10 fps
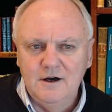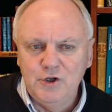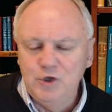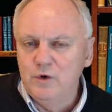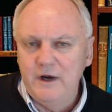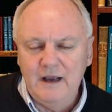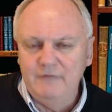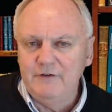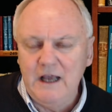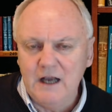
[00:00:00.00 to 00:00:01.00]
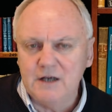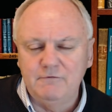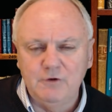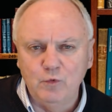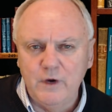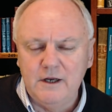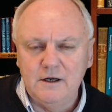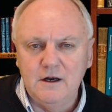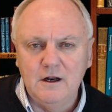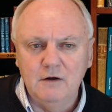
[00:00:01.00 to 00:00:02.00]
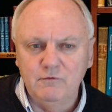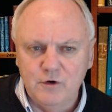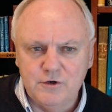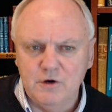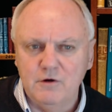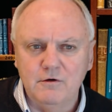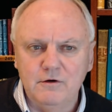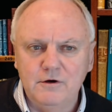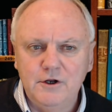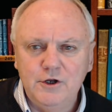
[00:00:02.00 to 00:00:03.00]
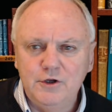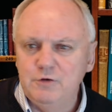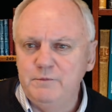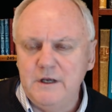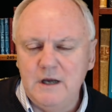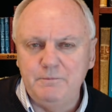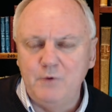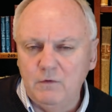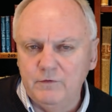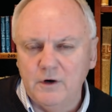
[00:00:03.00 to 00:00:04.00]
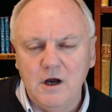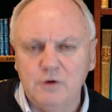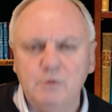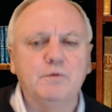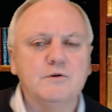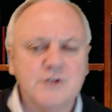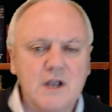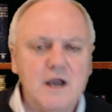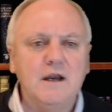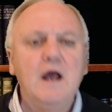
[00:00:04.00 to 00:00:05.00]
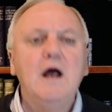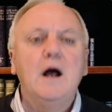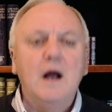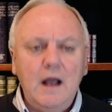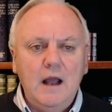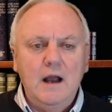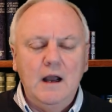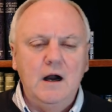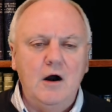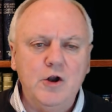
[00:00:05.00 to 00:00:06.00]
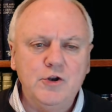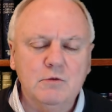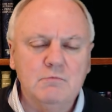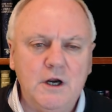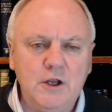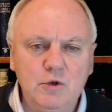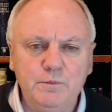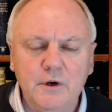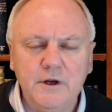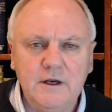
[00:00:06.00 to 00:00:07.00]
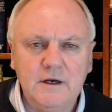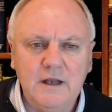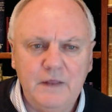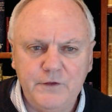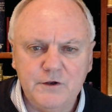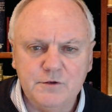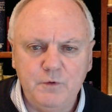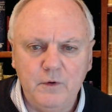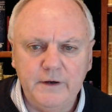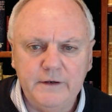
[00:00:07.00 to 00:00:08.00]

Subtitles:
you would have a heck of a rate of return. You'd be up over 100% on your money you put in at this point.